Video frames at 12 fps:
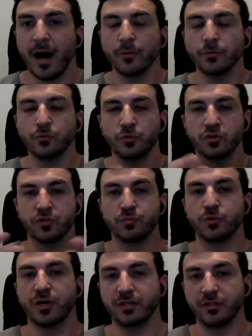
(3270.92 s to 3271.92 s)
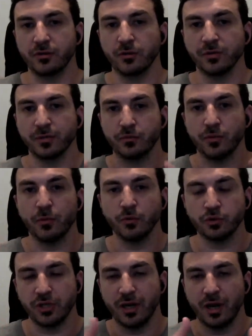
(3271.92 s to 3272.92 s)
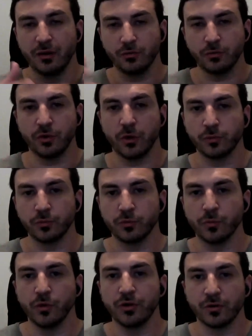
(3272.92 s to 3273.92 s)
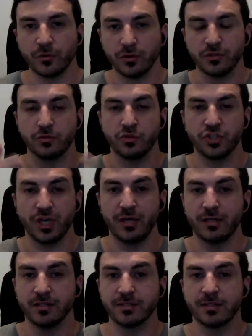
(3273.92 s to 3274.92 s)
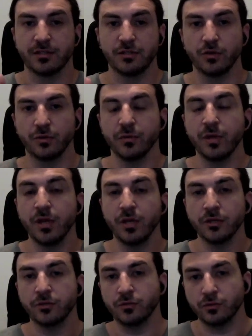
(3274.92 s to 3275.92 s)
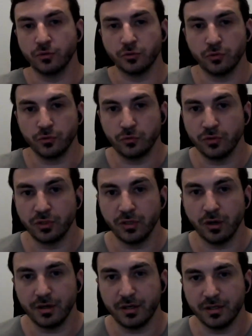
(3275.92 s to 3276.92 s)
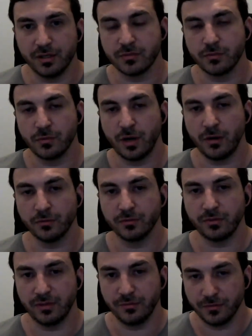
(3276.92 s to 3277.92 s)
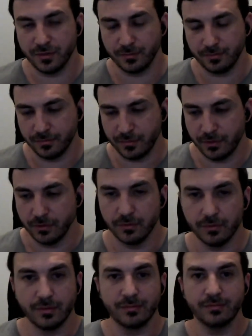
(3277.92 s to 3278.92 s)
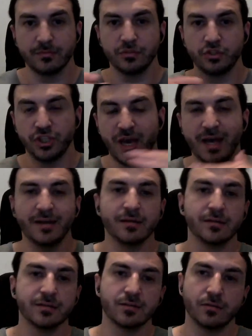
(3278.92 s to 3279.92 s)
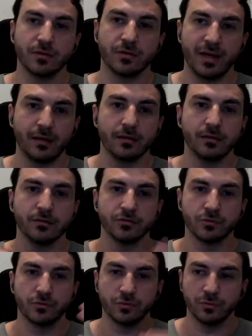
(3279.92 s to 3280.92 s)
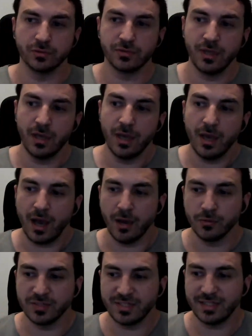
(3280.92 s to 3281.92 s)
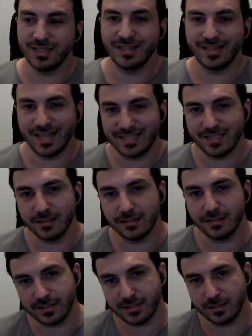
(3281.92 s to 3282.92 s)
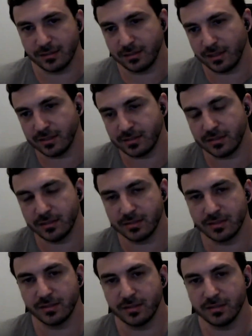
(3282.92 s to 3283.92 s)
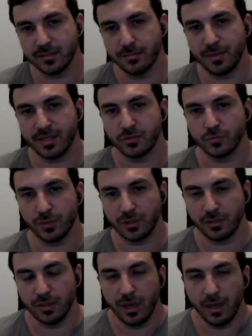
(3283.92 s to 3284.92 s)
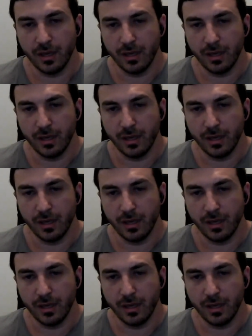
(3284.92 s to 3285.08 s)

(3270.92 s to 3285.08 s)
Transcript: how to spread you know the promotion how to how to promote it across your channels and you know to, to, to, to the audience throughout different you know channels or angles or tools i would say that testing testing testing is the, is the best way